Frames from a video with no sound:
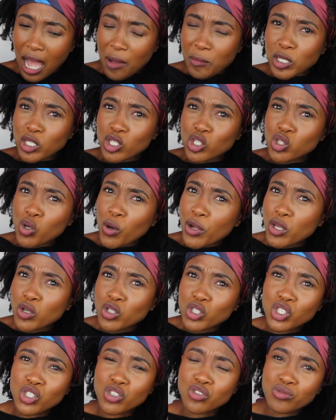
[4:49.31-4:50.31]
Enjoy your
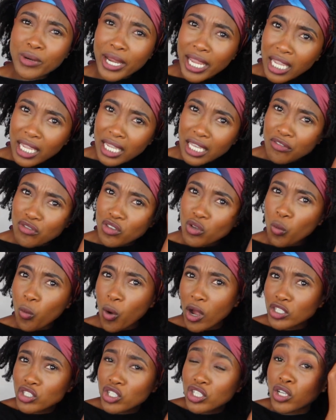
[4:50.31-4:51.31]
drink. If you
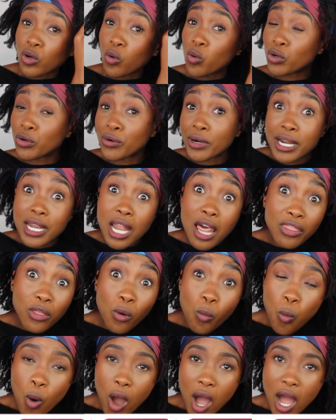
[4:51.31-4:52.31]
want, you can order another
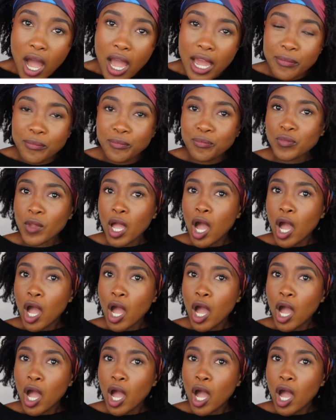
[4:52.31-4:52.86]
one,